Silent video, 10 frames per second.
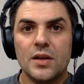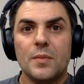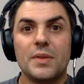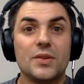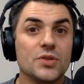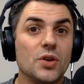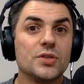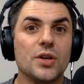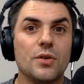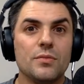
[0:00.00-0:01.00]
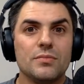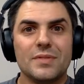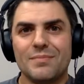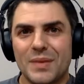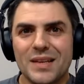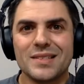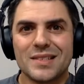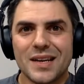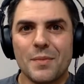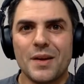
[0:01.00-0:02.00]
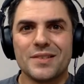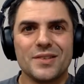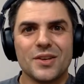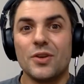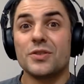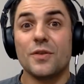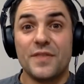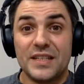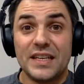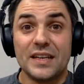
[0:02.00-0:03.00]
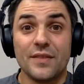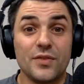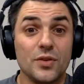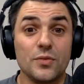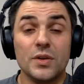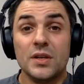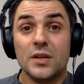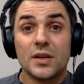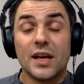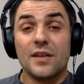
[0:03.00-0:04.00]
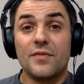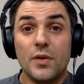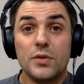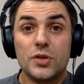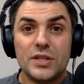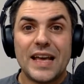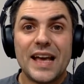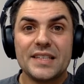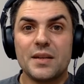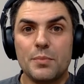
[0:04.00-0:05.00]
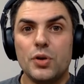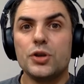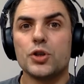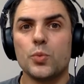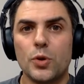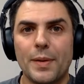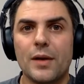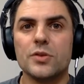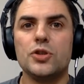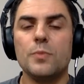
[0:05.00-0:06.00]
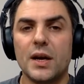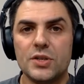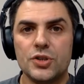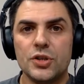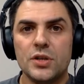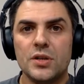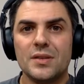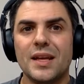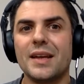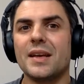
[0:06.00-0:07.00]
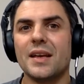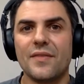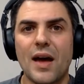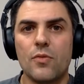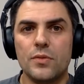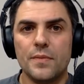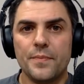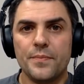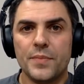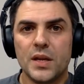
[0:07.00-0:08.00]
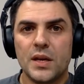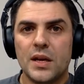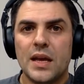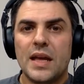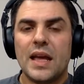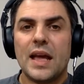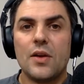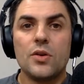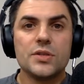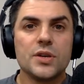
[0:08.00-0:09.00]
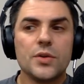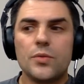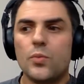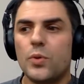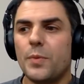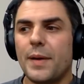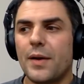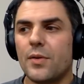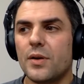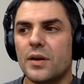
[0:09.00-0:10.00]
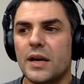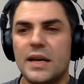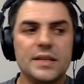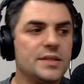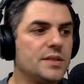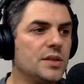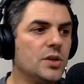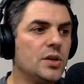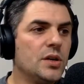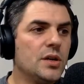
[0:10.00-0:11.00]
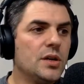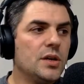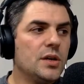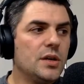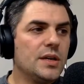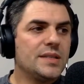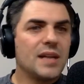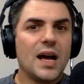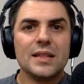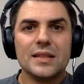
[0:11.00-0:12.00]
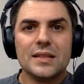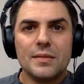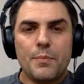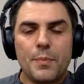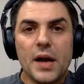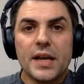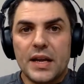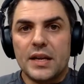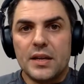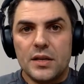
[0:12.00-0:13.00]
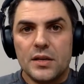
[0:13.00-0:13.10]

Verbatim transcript: but there's also because it's like a muscle it can also fatigue if you kind of test and push your willpower too much than it can give out. And also, willpower is it's not bucketed